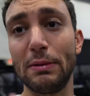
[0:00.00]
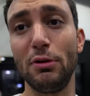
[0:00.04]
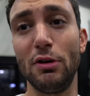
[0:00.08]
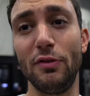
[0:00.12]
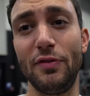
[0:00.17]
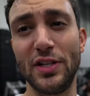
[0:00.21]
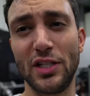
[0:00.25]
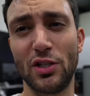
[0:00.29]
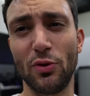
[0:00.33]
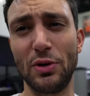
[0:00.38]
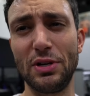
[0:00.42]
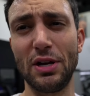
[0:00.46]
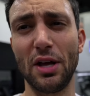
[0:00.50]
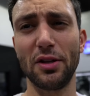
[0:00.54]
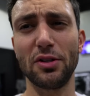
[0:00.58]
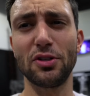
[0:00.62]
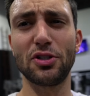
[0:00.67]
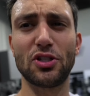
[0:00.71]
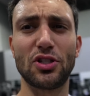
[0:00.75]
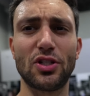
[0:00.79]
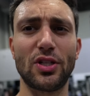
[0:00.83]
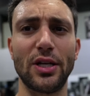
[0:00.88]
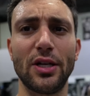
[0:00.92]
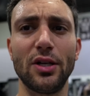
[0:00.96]
move into another
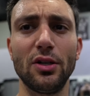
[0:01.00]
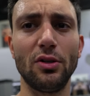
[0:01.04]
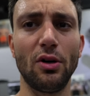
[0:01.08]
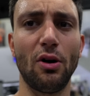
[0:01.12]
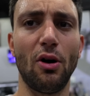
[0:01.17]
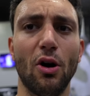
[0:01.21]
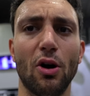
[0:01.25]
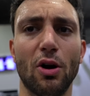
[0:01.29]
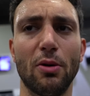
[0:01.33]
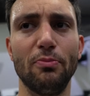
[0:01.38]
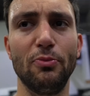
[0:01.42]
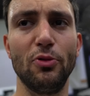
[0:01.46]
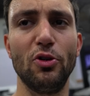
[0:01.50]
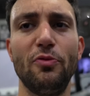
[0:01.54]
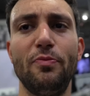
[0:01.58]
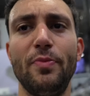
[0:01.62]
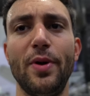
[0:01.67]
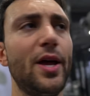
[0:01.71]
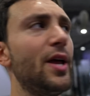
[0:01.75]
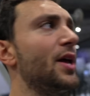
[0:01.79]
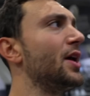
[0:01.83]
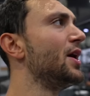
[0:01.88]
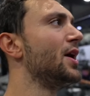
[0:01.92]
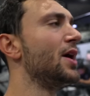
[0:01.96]
single arm
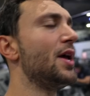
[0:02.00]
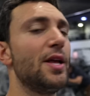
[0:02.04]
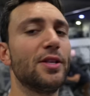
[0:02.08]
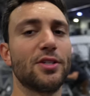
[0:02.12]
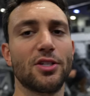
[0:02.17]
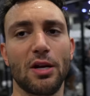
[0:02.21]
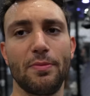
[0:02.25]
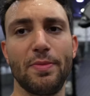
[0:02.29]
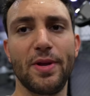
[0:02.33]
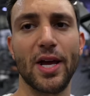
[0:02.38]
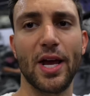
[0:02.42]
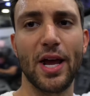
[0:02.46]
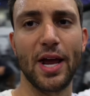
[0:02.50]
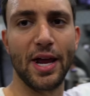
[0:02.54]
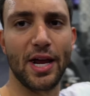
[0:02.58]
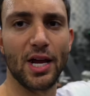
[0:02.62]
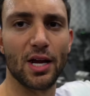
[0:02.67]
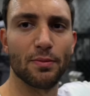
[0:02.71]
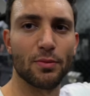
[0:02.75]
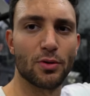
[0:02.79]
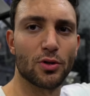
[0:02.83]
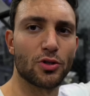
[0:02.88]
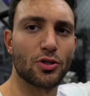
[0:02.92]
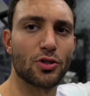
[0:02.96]
movement. It's gonna be a
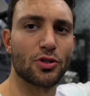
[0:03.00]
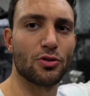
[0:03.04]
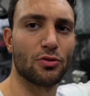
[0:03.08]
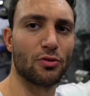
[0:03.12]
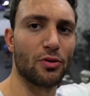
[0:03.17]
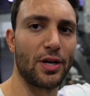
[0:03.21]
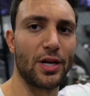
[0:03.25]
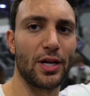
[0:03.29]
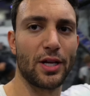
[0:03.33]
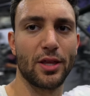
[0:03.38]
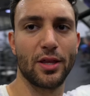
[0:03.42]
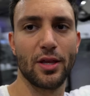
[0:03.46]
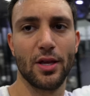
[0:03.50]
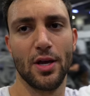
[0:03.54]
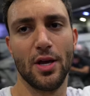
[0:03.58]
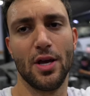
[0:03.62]
hammer strength